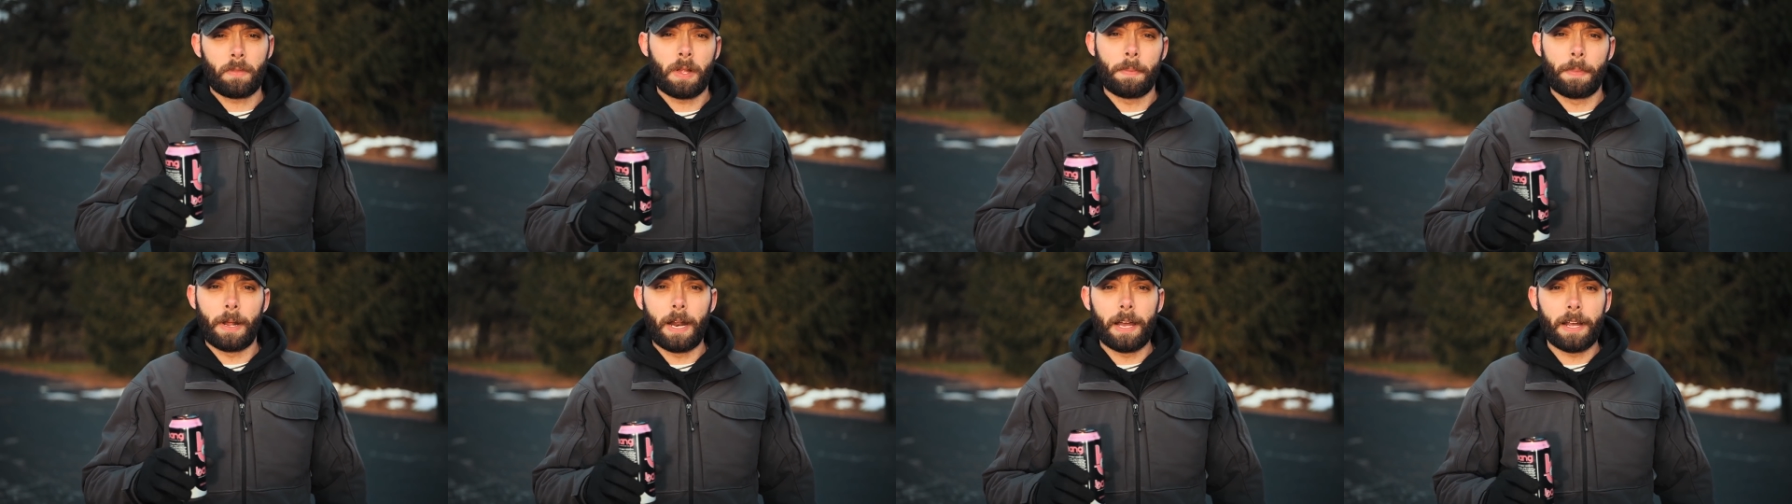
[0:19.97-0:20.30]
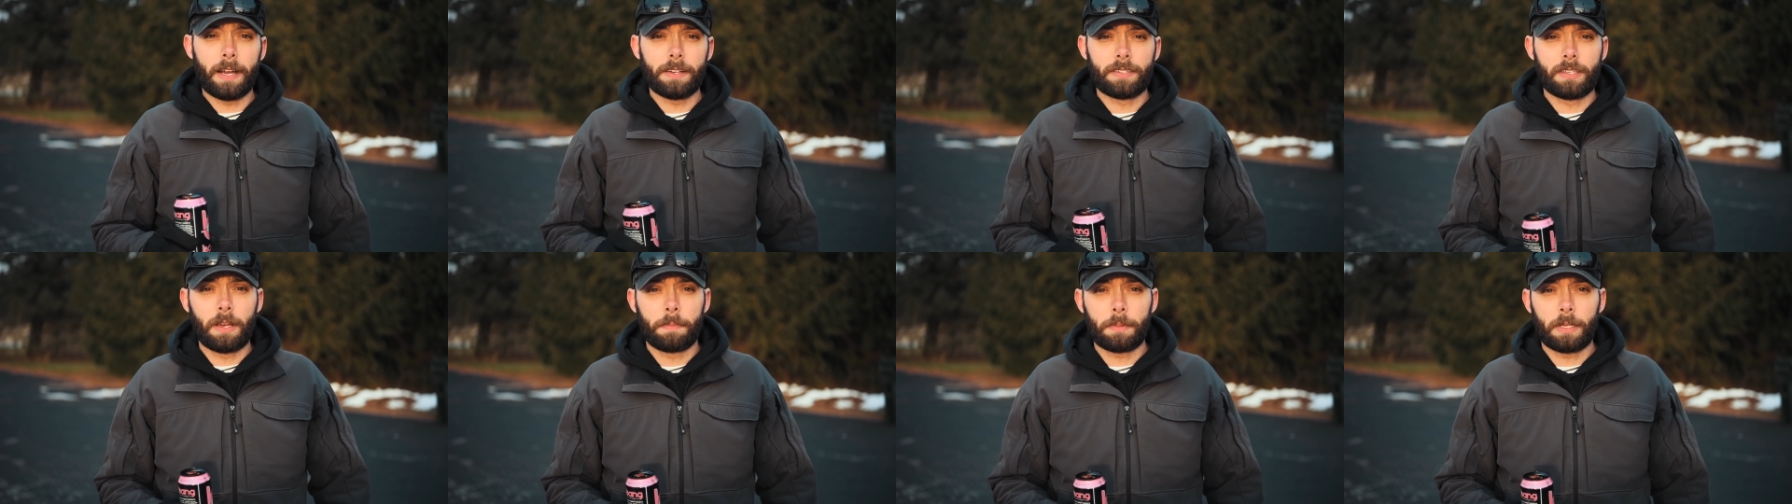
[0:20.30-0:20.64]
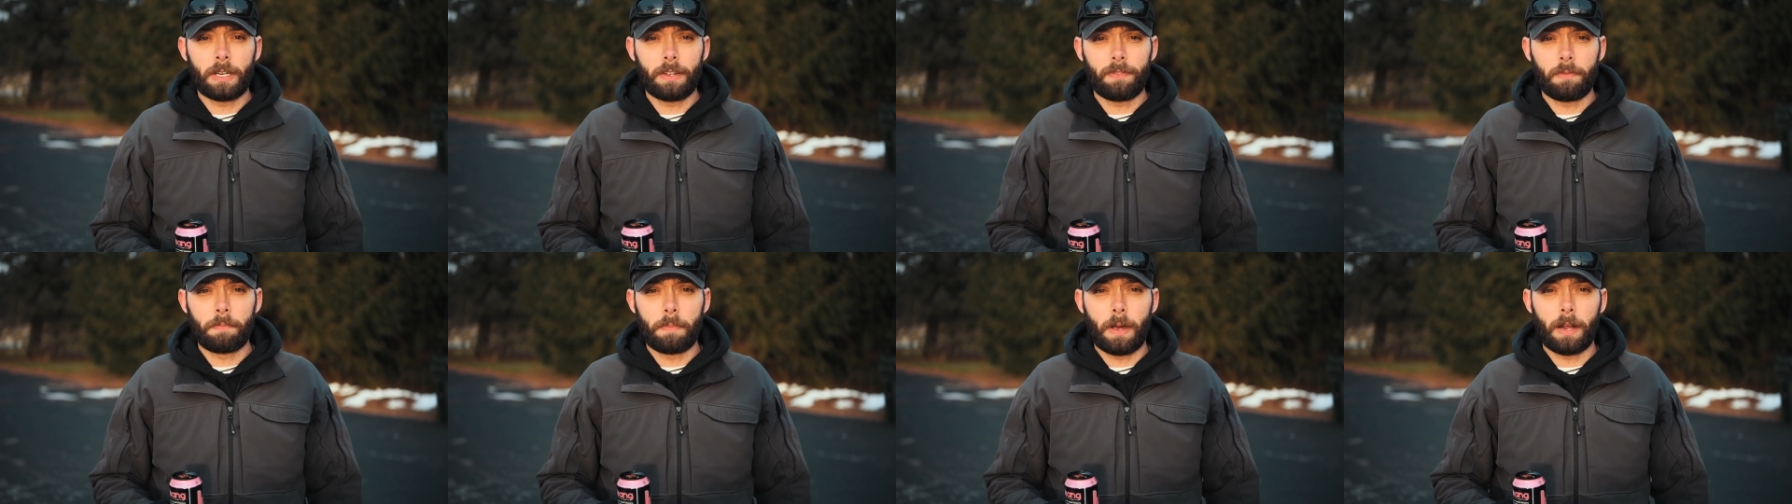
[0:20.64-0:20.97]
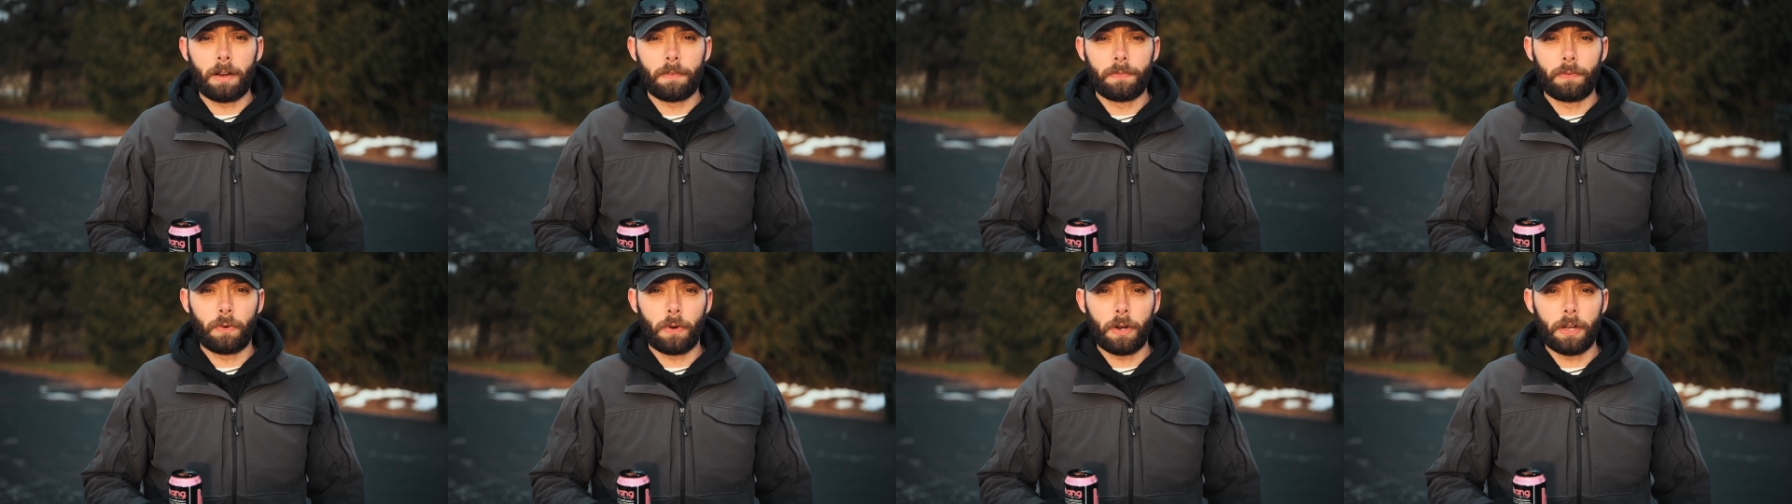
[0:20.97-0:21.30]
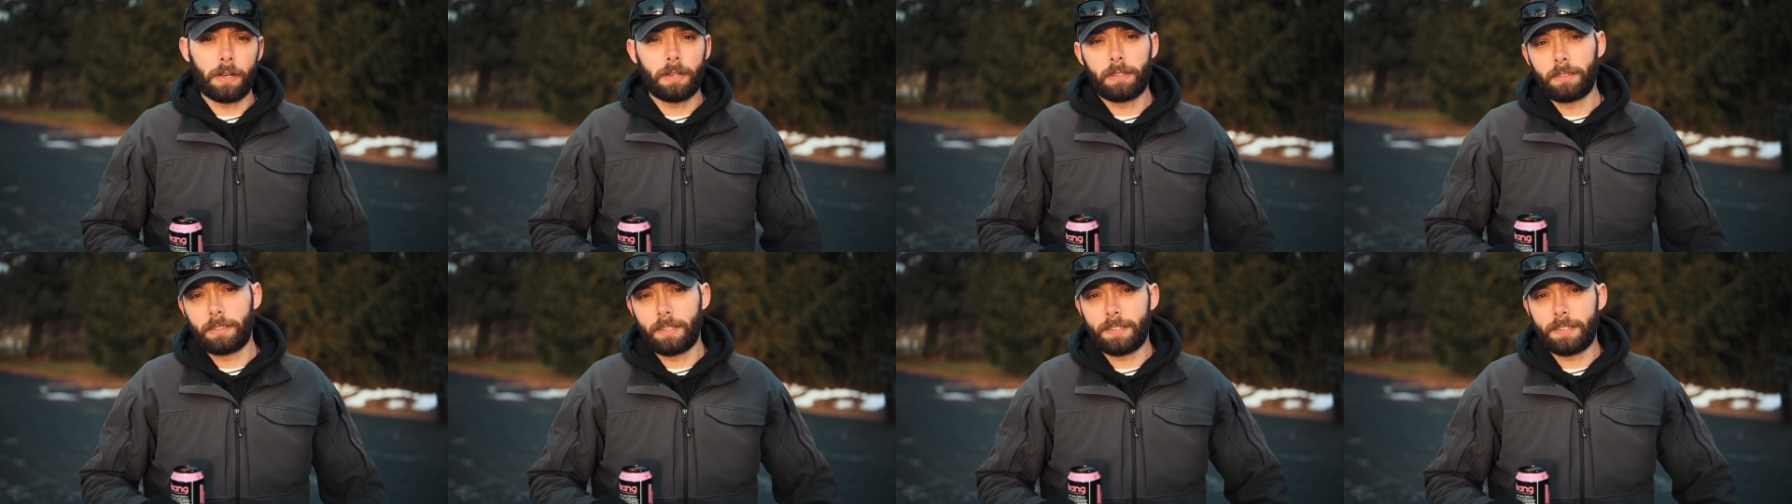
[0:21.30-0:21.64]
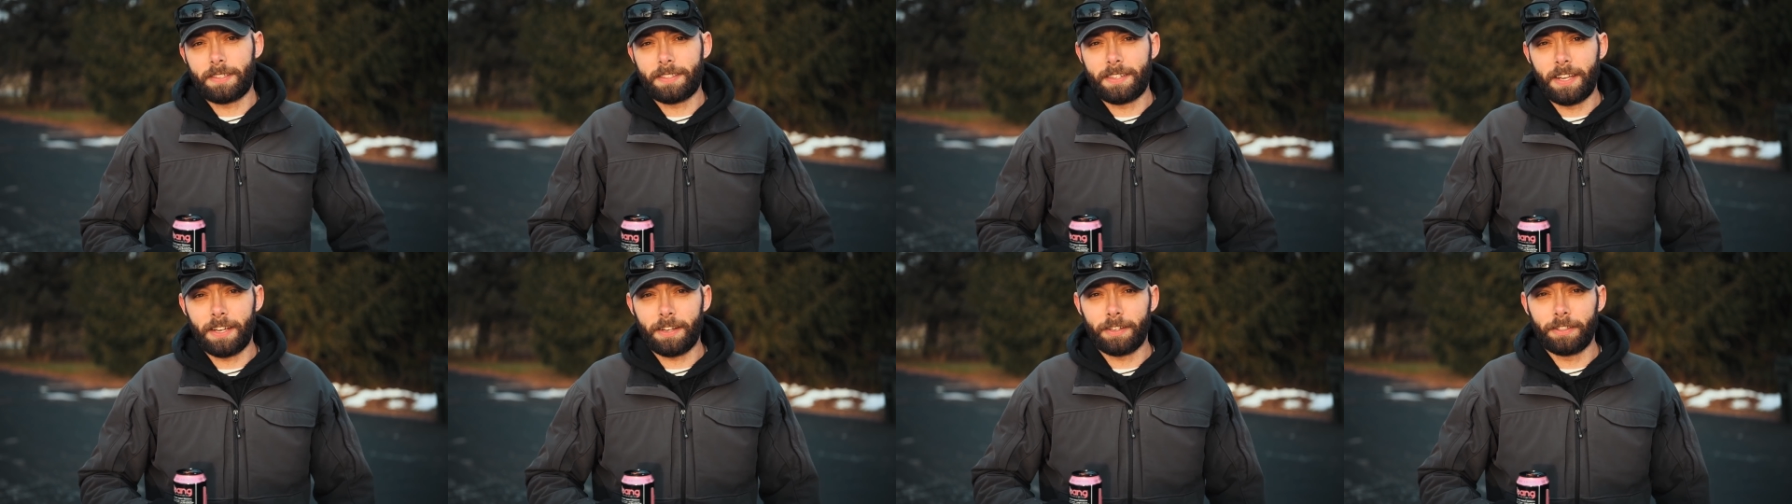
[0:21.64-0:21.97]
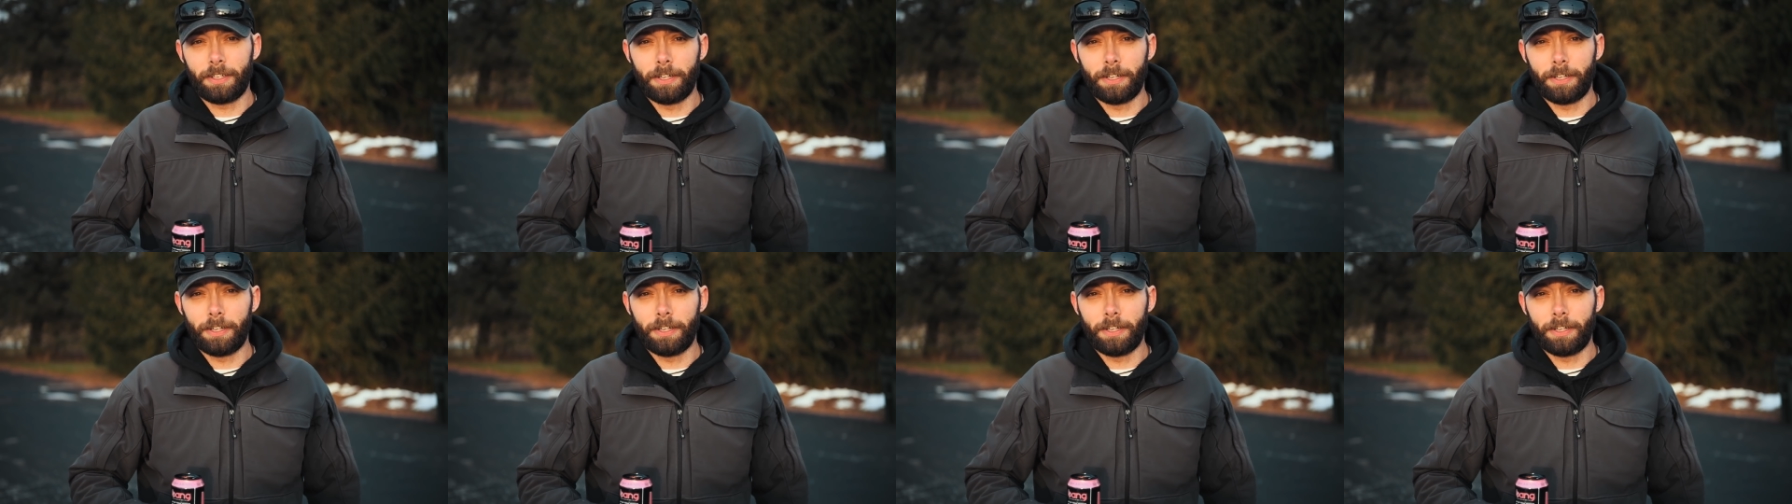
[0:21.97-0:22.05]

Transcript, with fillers: but I got something even better for you. Let's take a